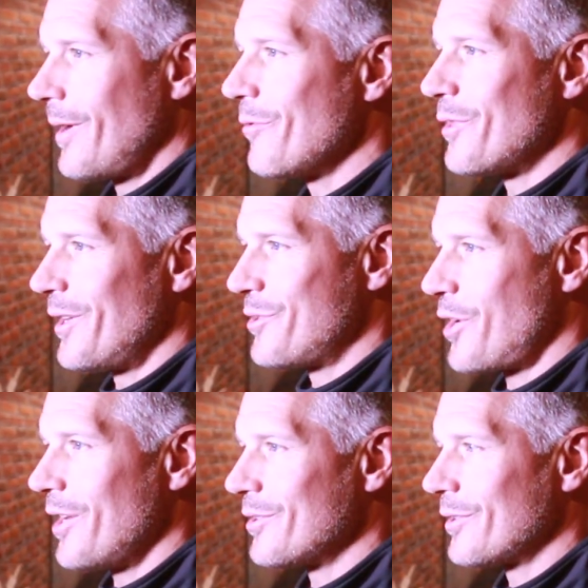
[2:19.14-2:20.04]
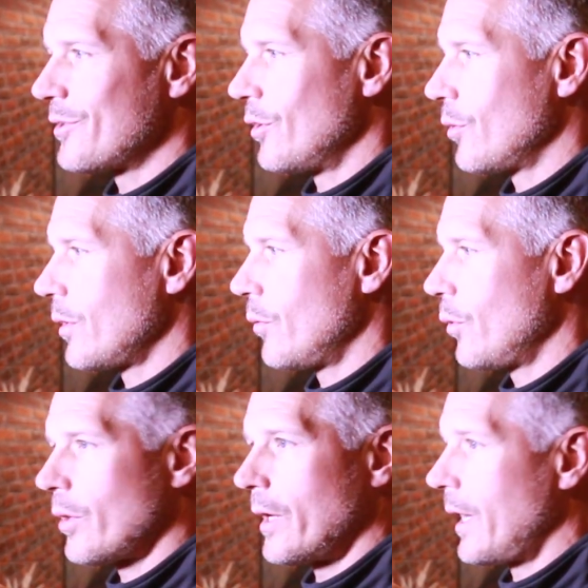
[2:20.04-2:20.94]
everything changes. So
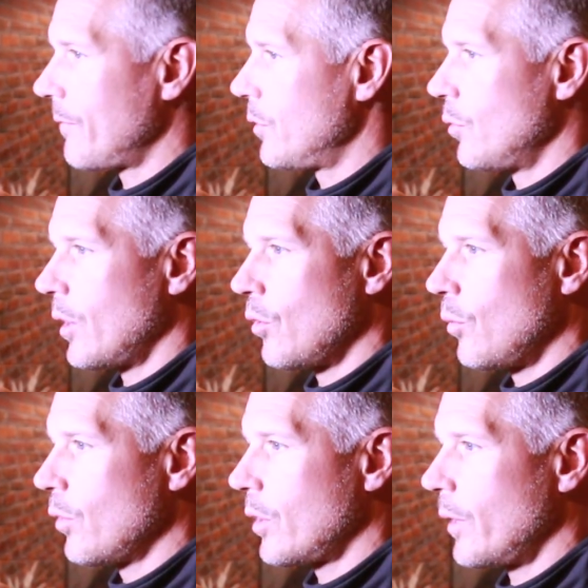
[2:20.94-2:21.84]
we're going to have to do our homework.